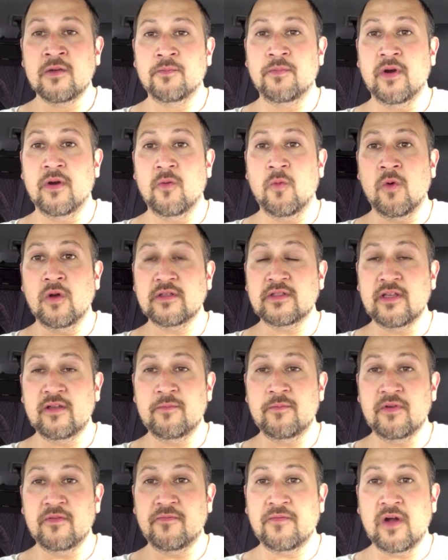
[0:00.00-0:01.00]
But once
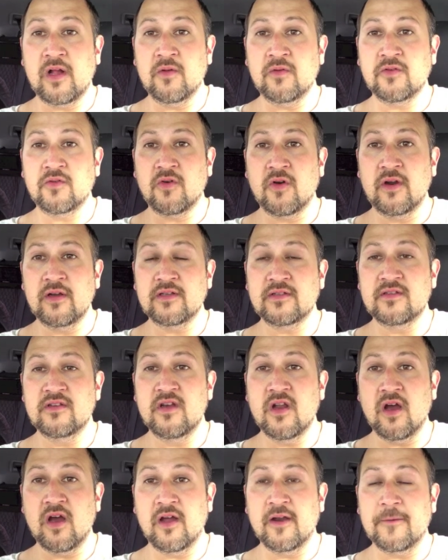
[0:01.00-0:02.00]
I've been following Christ,
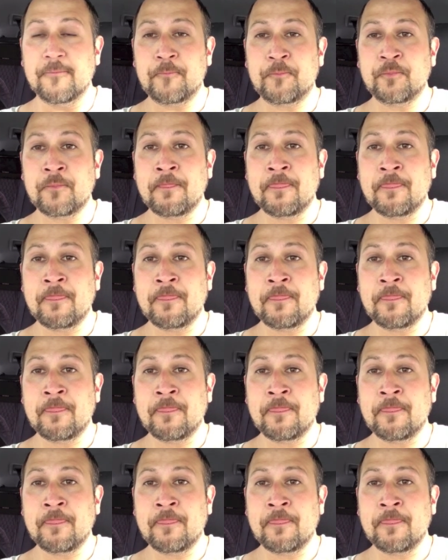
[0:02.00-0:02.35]
none.